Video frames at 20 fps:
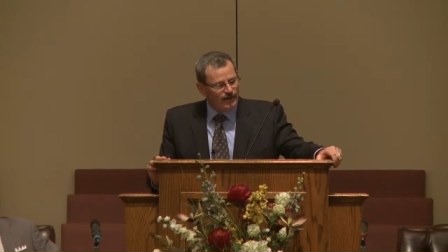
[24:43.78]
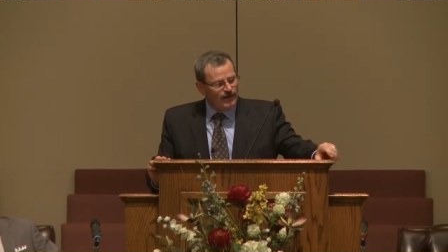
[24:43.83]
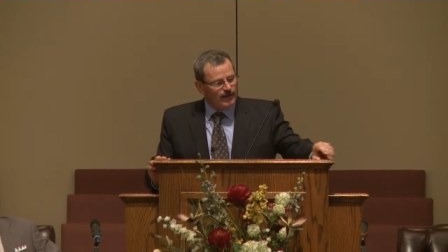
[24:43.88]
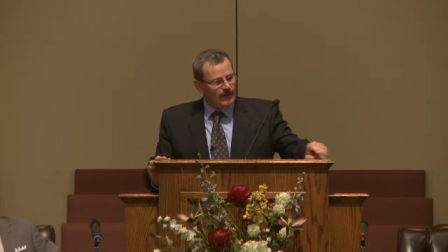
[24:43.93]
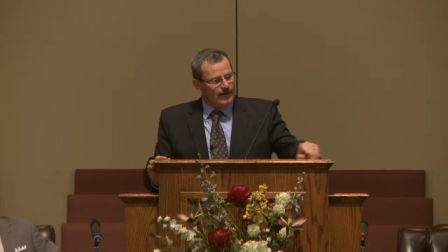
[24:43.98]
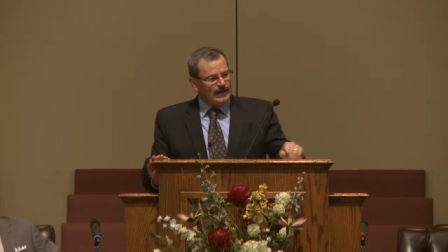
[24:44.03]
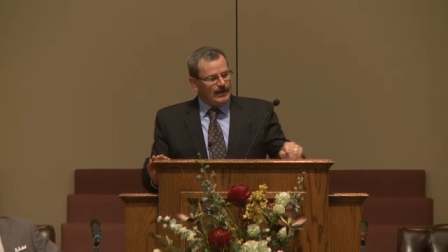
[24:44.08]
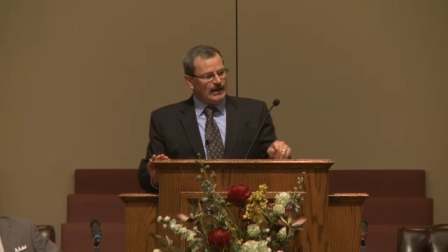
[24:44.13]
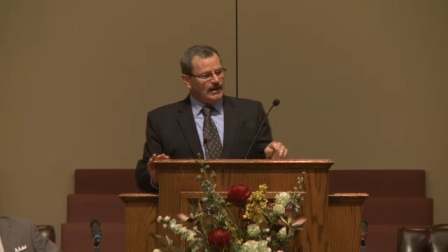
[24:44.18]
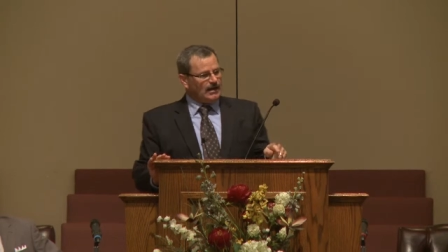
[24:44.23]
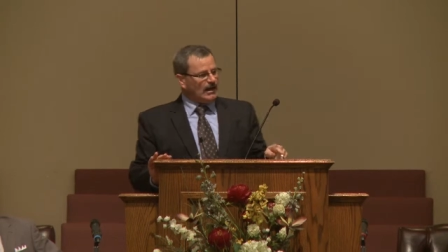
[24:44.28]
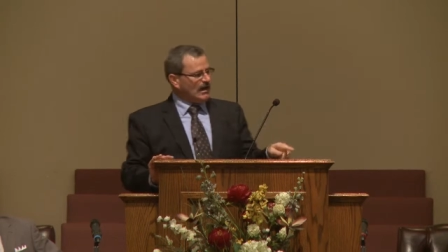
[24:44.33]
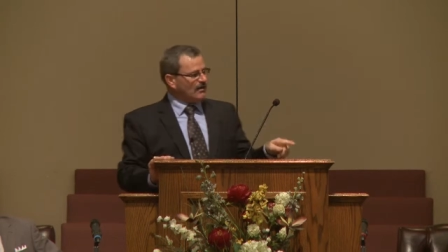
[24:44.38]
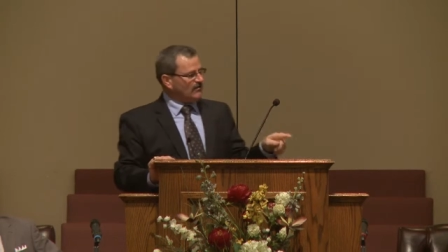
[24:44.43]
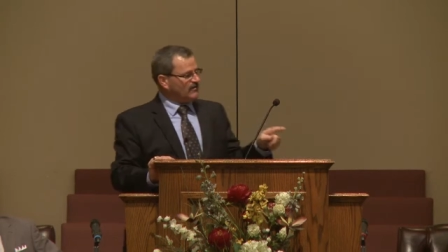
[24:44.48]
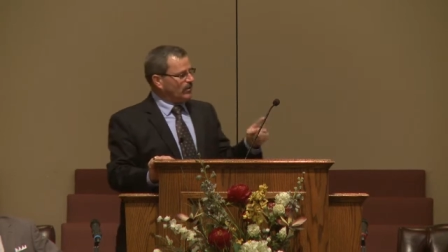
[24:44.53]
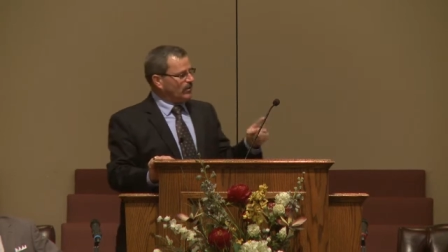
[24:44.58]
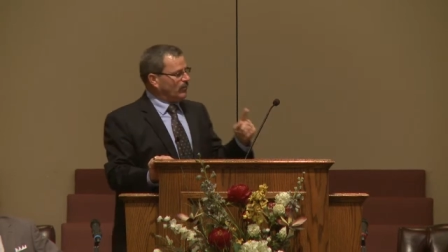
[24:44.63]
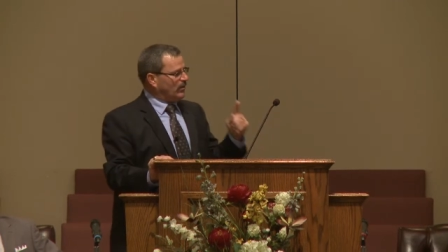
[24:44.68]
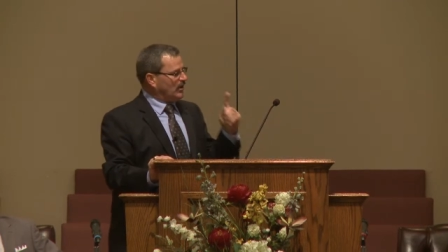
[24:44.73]
And I
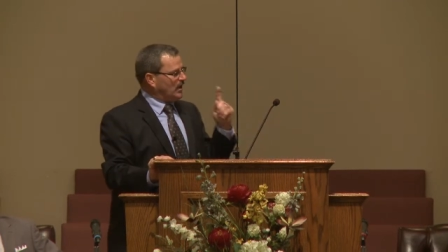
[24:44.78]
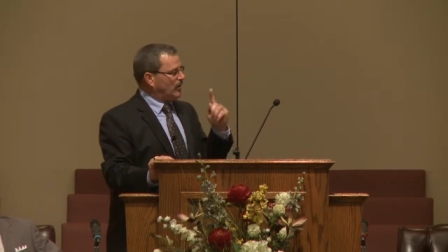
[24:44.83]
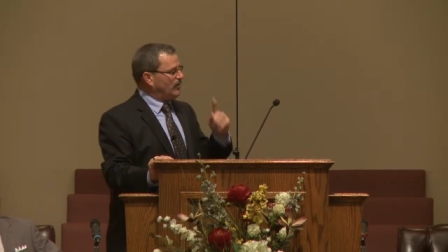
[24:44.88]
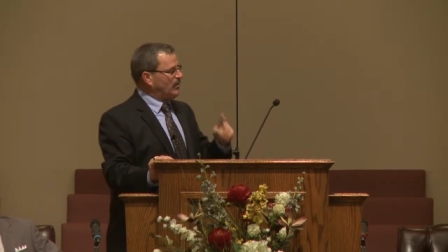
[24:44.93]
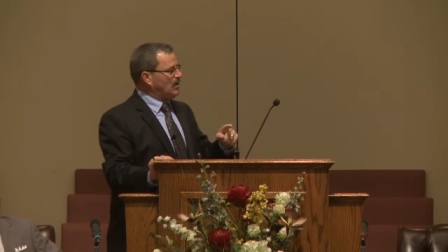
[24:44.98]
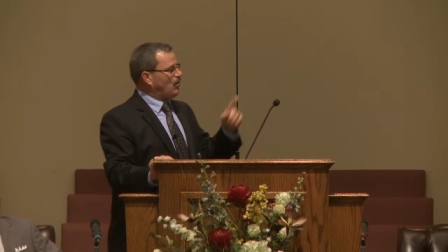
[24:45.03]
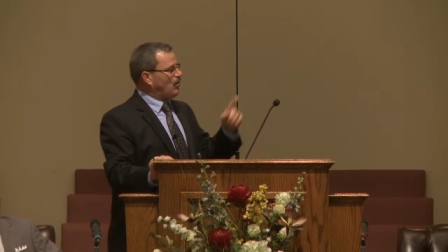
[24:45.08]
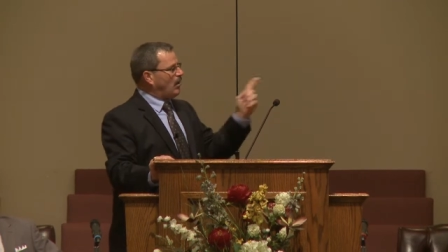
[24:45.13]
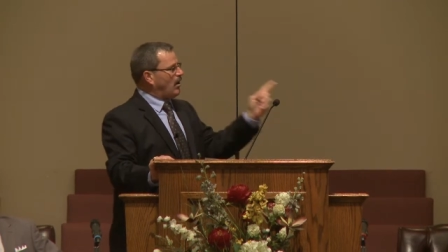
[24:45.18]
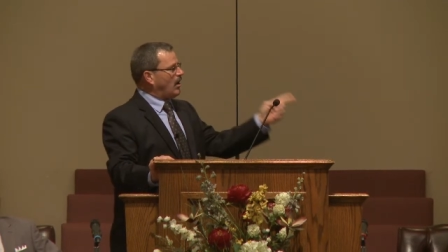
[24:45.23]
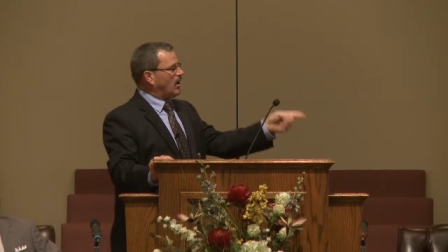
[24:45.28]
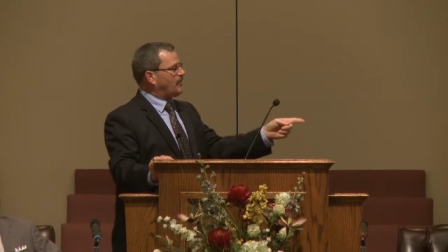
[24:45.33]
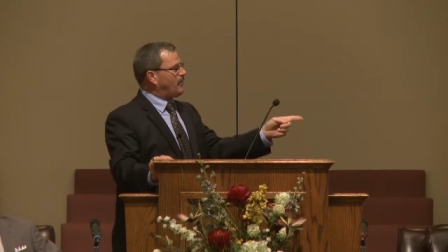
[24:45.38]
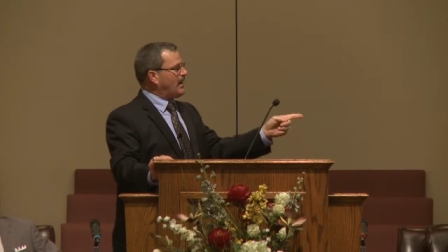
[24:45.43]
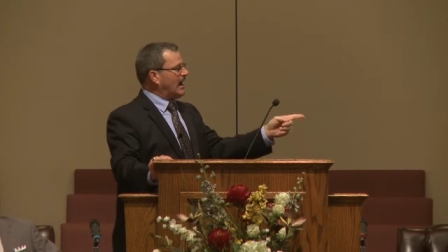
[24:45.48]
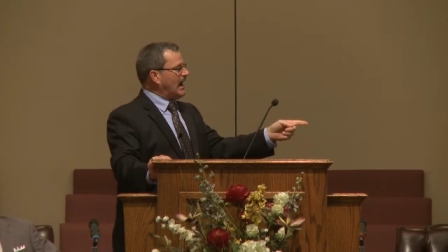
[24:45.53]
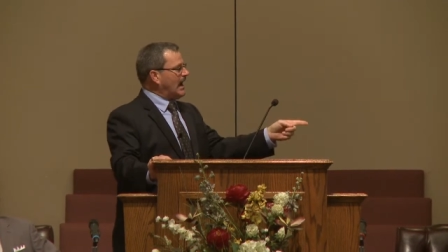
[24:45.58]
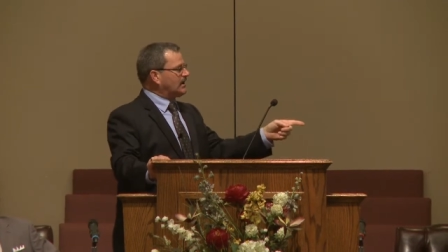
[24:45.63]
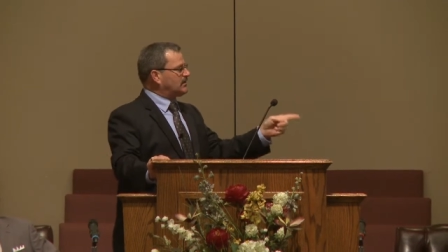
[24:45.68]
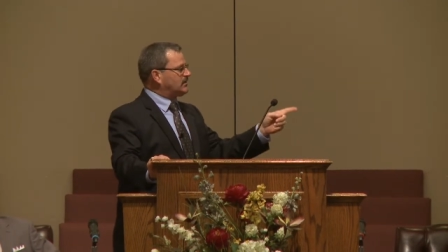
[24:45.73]
said, well, let me walk
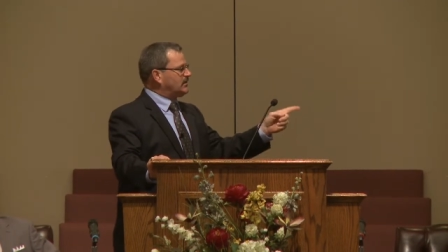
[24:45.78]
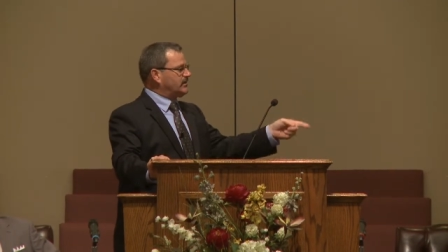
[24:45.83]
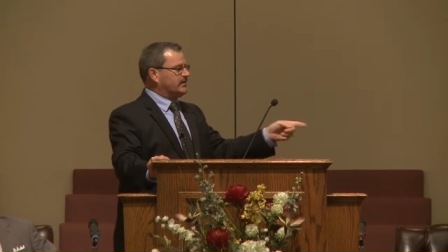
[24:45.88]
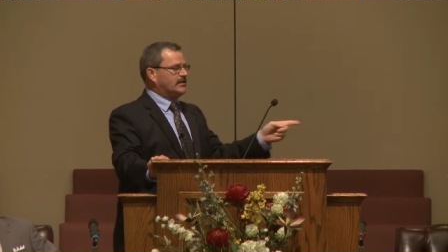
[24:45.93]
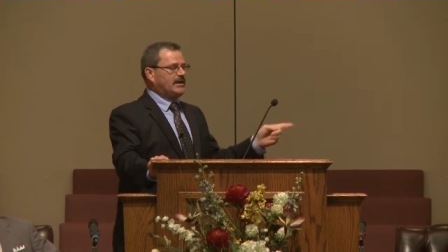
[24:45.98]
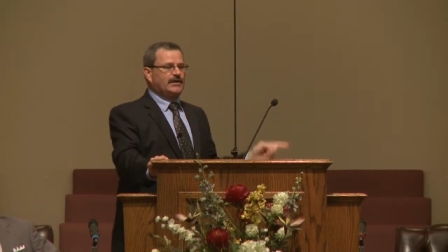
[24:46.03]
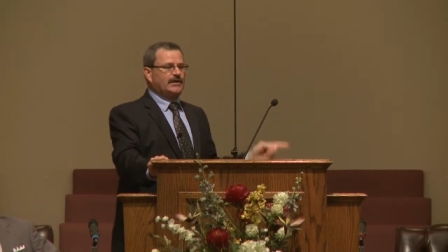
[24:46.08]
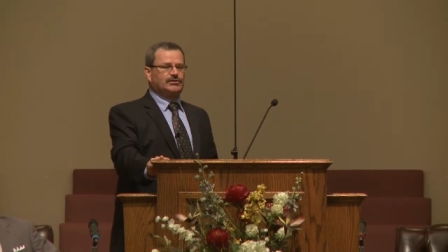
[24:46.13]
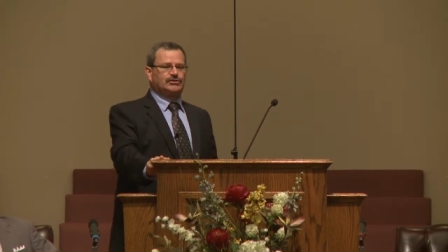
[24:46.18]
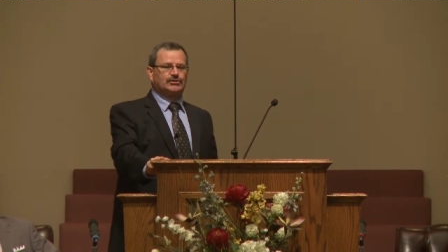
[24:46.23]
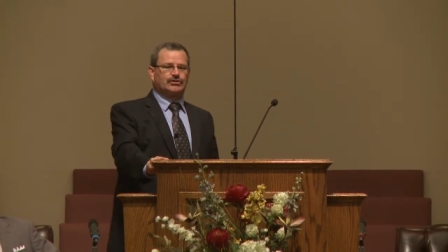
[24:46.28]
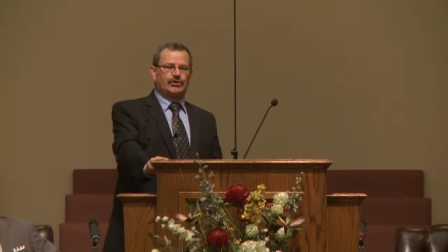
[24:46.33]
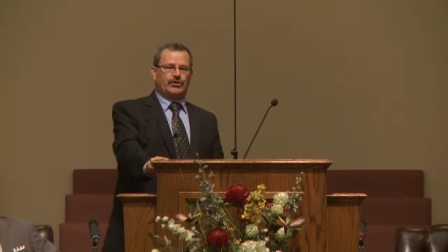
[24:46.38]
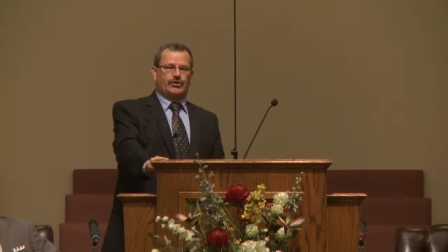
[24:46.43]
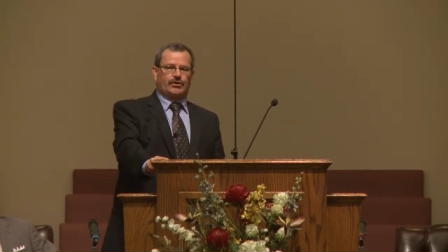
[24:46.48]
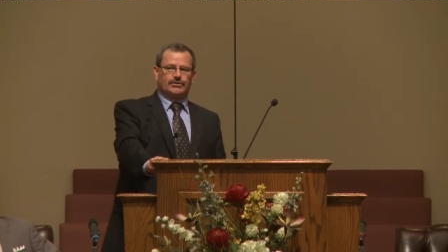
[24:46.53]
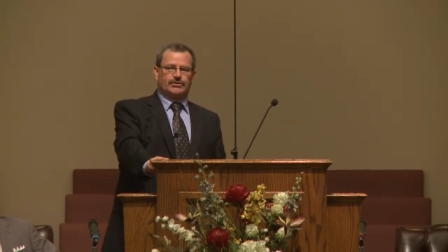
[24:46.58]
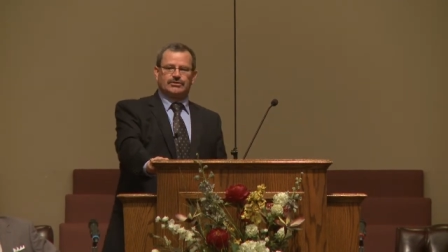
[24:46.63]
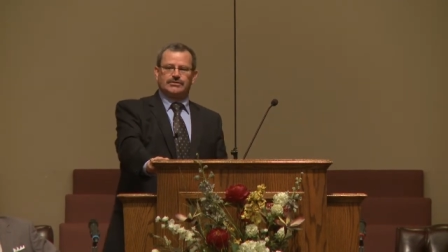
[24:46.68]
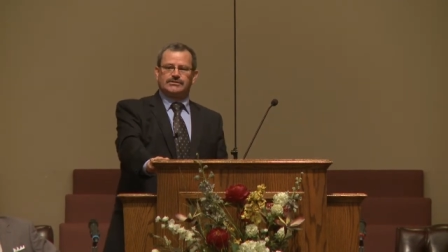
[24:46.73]
back to the next
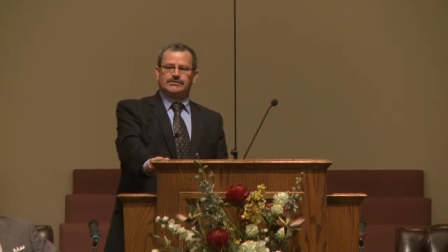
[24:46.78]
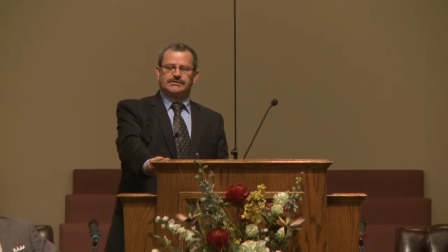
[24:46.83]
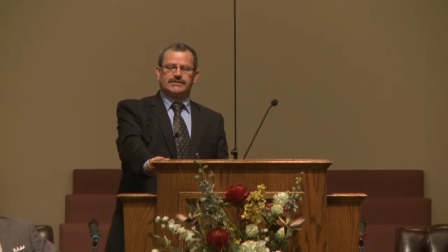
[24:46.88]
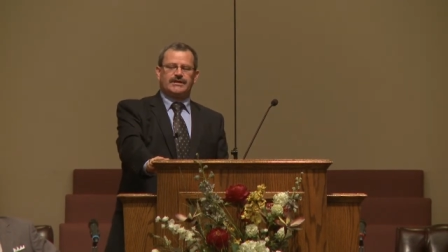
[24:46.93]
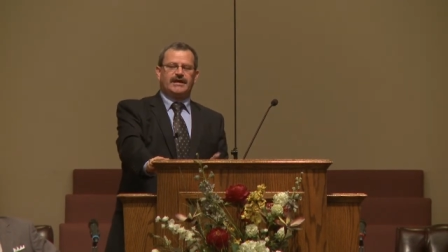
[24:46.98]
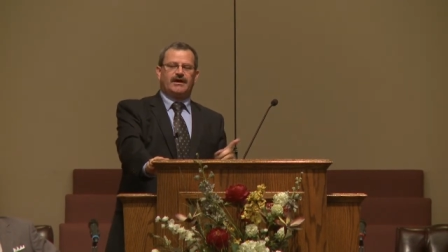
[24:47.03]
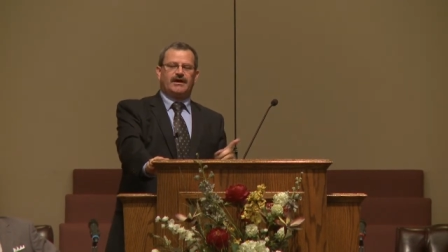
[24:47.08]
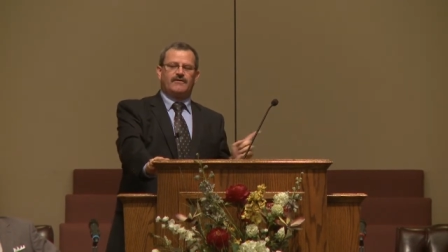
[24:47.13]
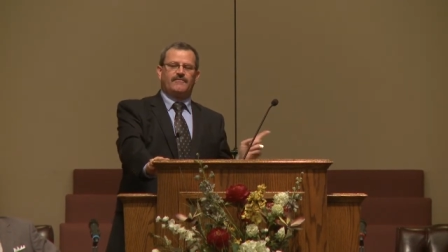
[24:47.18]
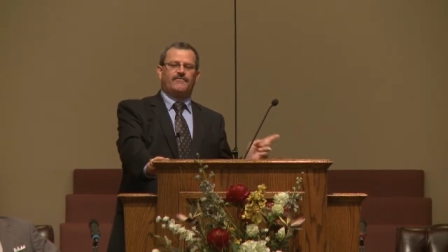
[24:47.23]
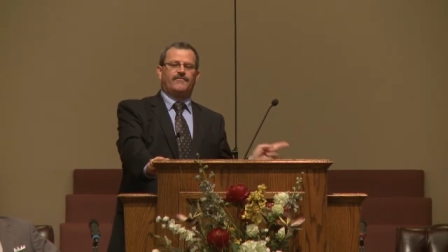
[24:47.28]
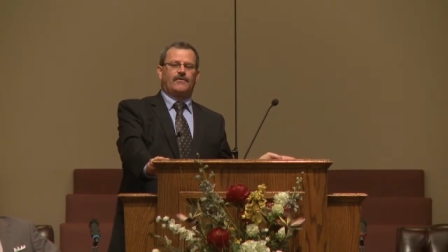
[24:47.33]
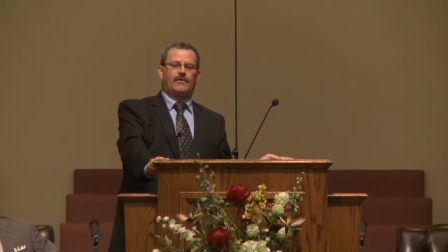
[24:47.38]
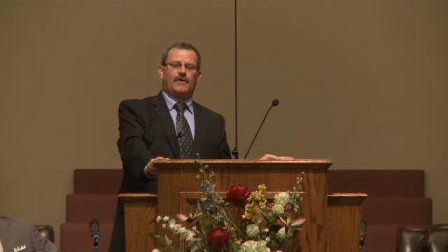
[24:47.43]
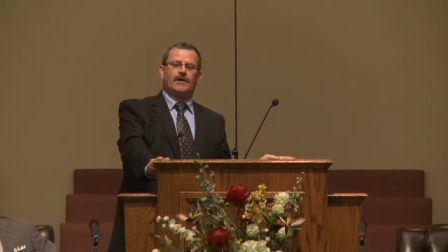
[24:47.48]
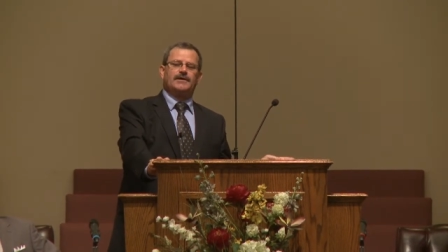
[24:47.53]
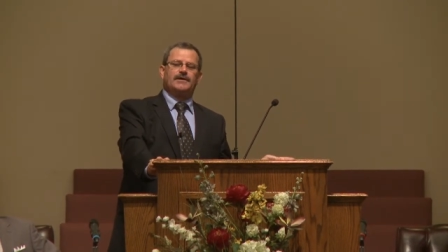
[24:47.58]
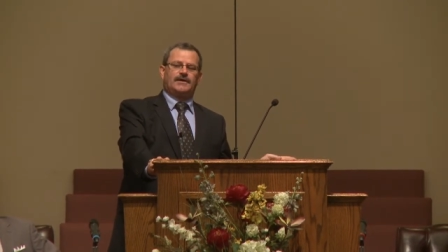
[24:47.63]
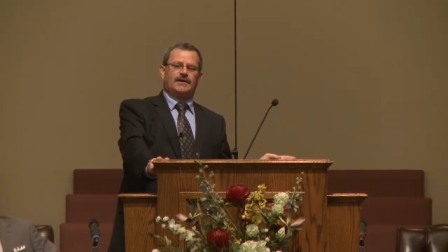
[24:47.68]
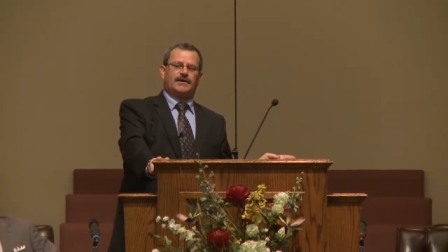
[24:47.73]
church and see how
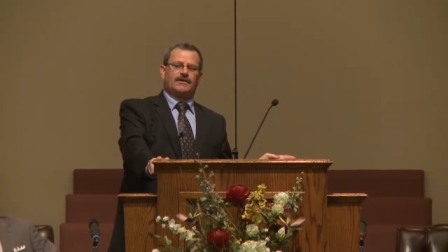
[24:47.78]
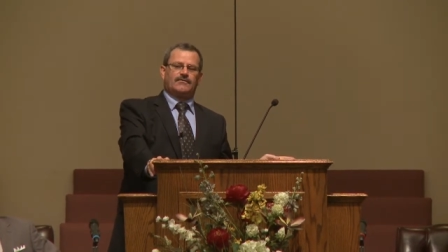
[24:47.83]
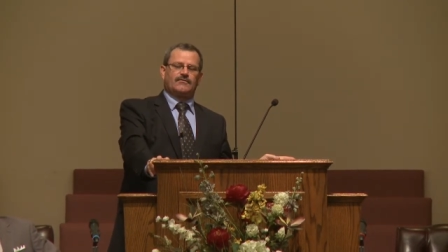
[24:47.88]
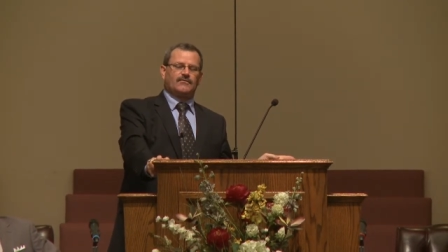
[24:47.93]
far it is.